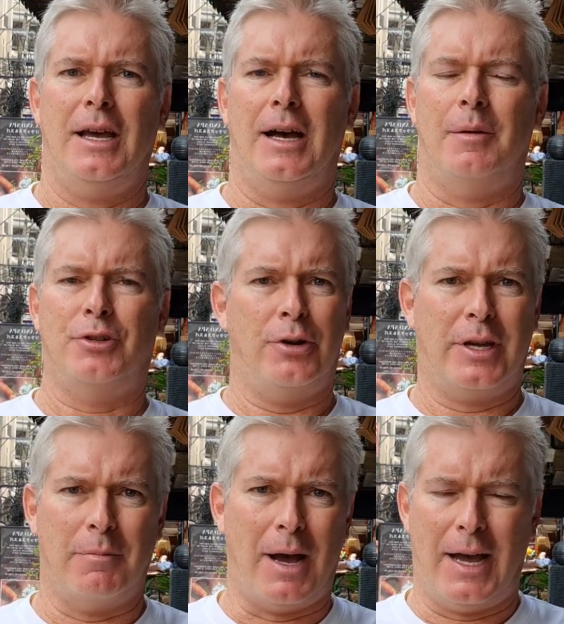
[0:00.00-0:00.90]
I'm sure
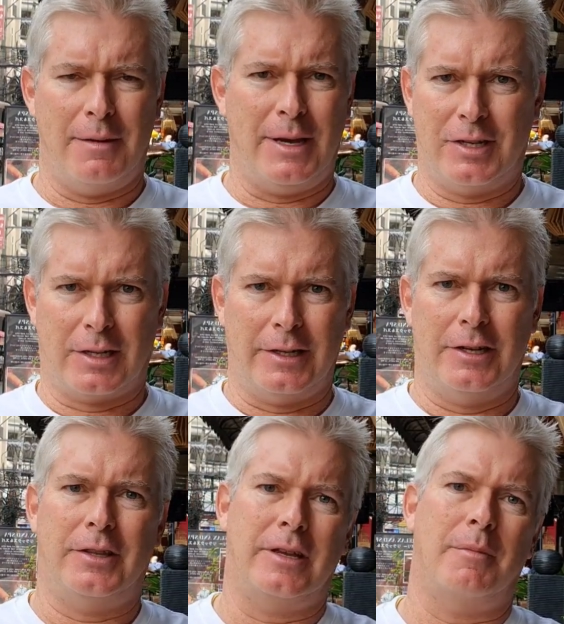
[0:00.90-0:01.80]
you can buy basically
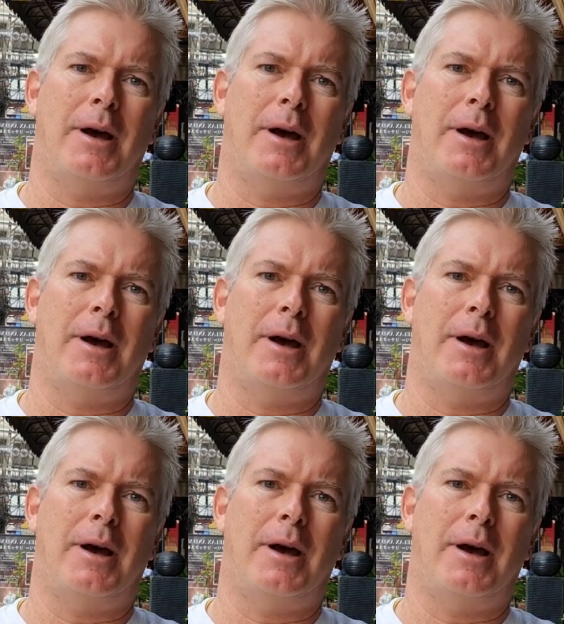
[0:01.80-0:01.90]
anything.